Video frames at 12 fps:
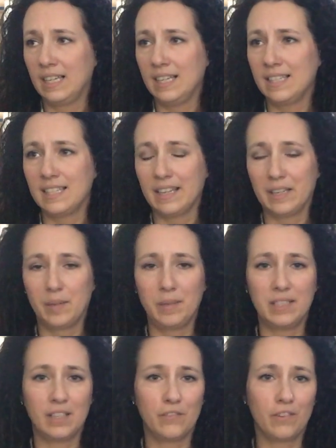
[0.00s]
Is that going to be
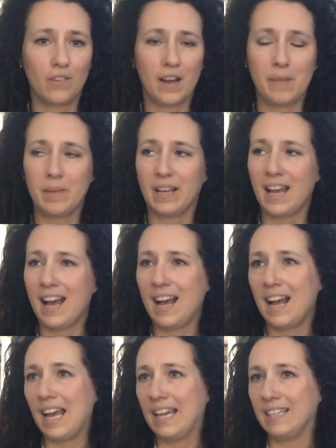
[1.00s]
done for Rhinebeck?
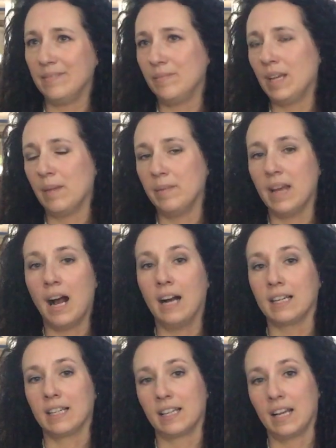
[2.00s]
I am
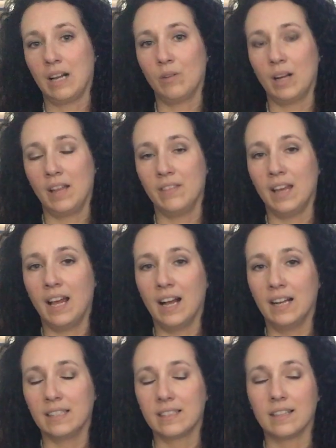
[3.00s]
not going to count on
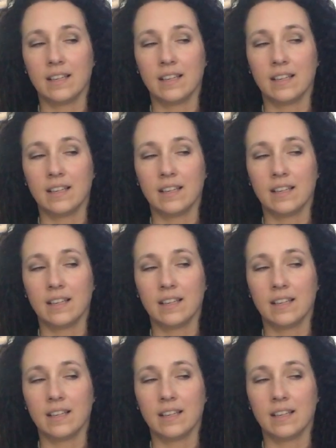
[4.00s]
that,